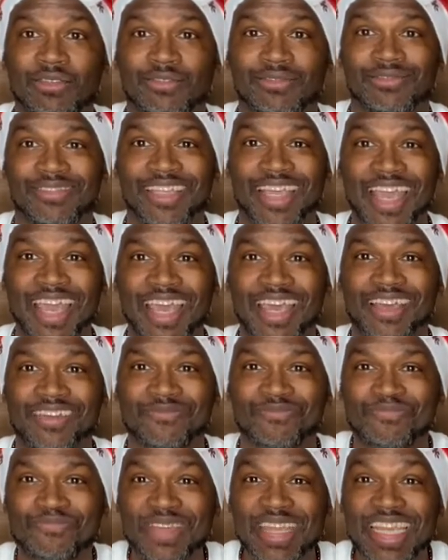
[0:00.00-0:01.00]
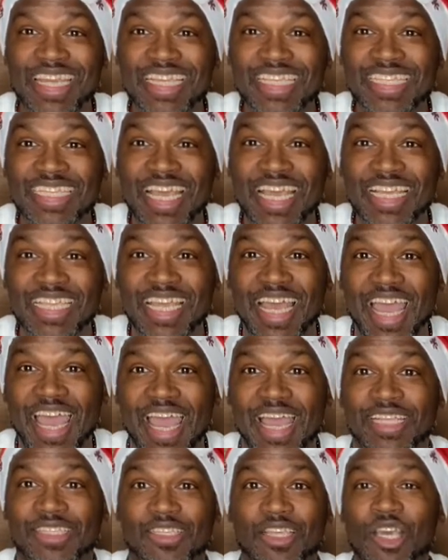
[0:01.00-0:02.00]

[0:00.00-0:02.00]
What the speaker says: Yeah, mini Santa hats.